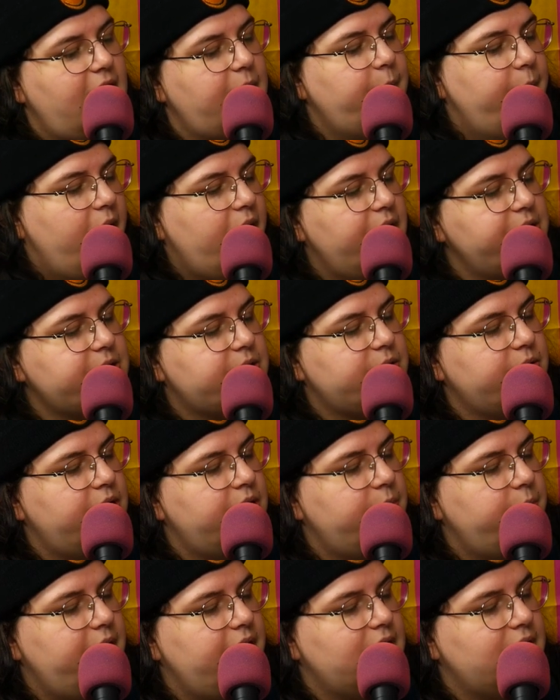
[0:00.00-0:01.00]
I'm also
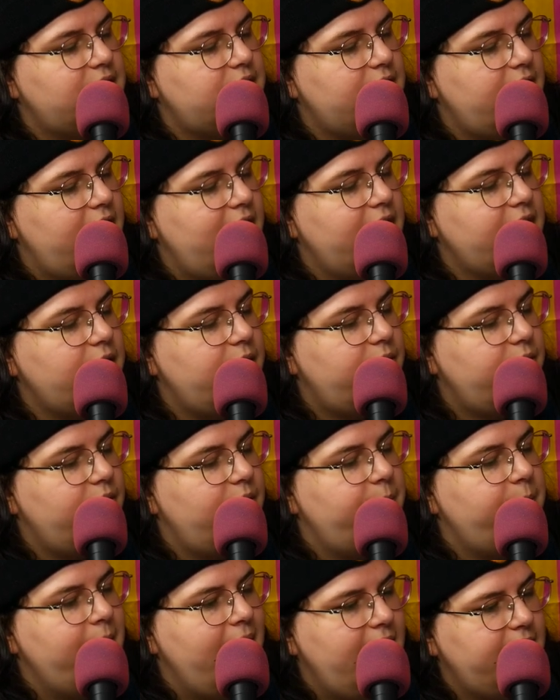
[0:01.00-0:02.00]
a witch, and I go to
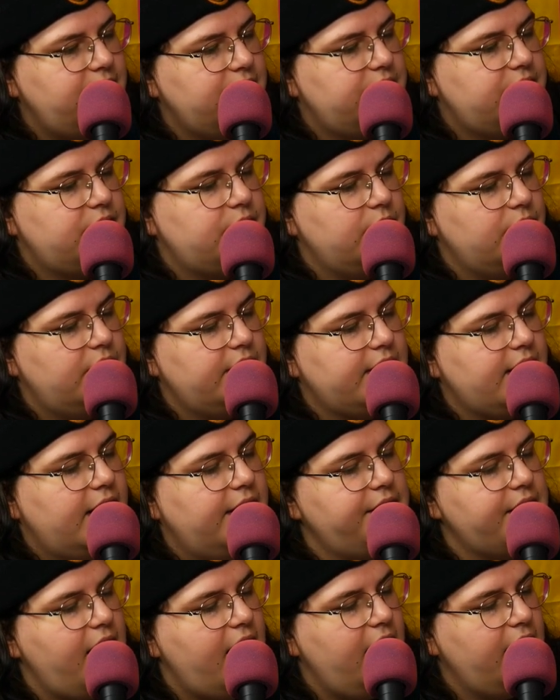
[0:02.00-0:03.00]
a magic school
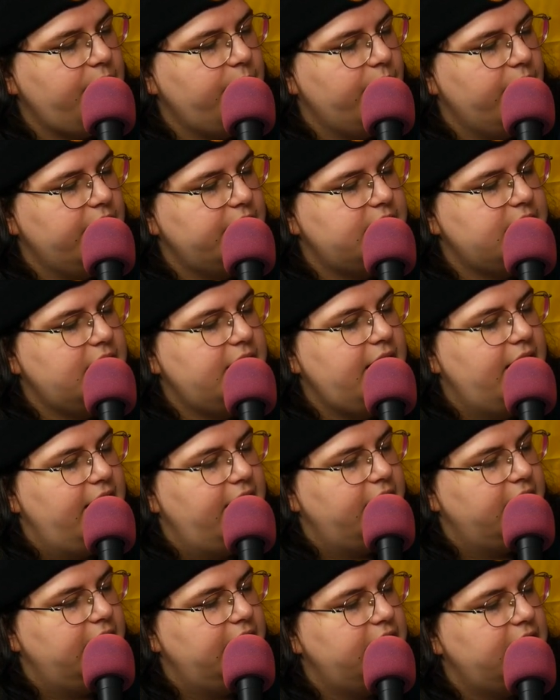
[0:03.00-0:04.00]
called Hogwarts in
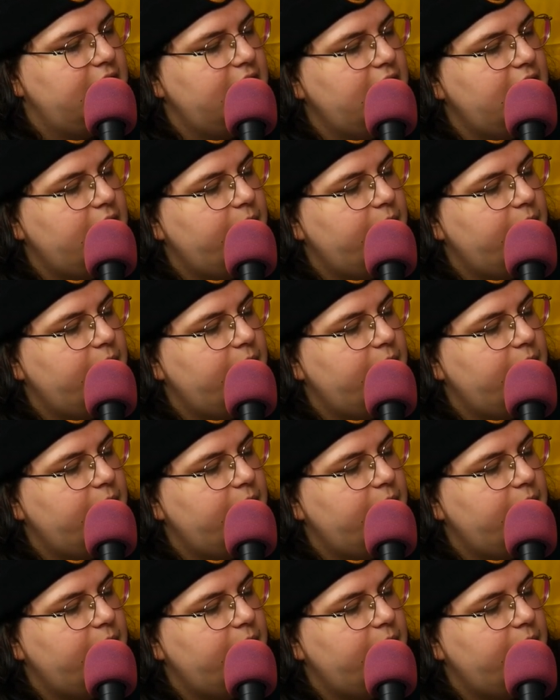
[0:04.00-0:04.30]
England,